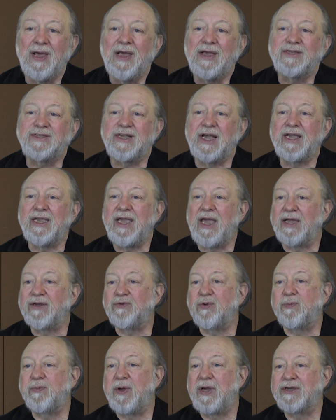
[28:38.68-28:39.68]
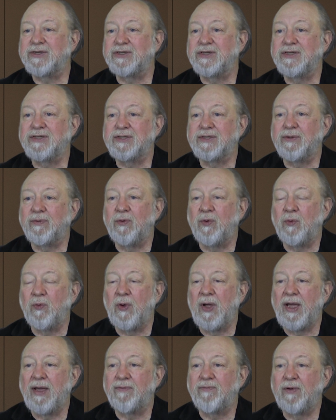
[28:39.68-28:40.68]
Psychiatric patients who
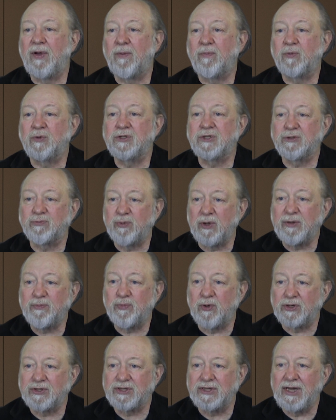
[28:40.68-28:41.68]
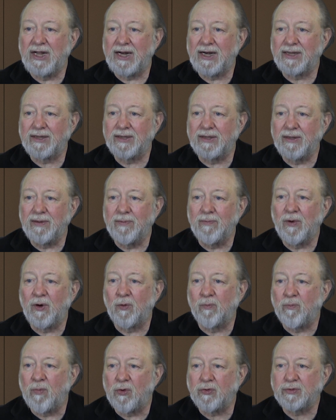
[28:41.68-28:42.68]
have a split personality or
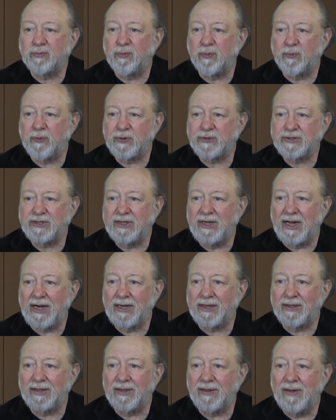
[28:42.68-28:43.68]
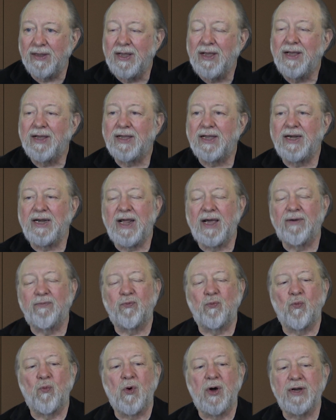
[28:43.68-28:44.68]
multiple personality can have
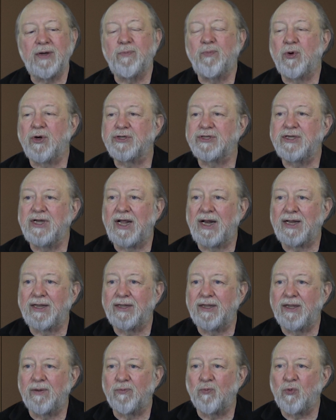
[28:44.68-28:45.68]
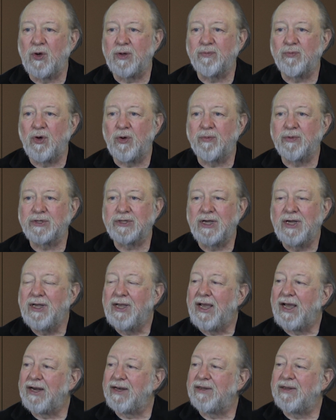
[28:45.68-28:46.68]
one personality at one moment,
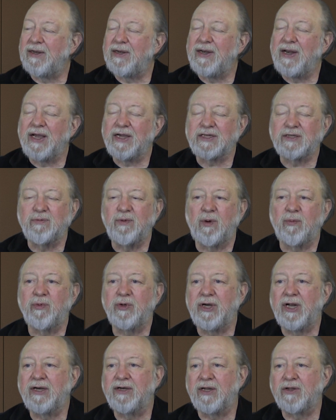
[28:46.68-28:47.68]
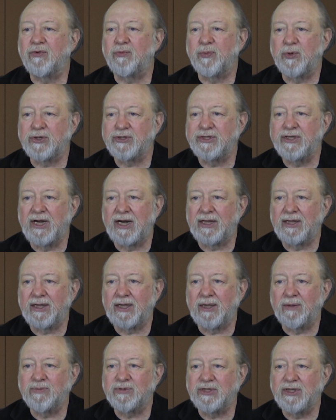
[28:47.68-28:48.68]
and the next moment another personality
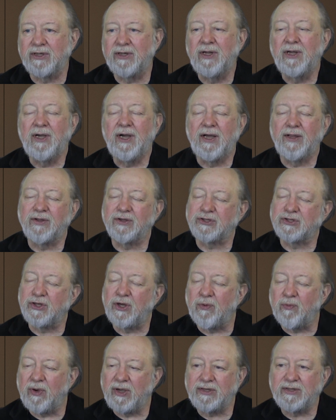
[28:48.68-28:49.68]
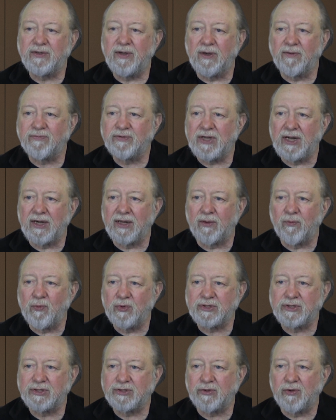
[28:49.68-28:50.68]
comes in, and there's no way of telling
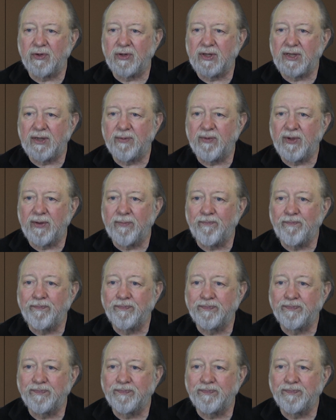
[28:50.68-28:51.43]
which is going to come in.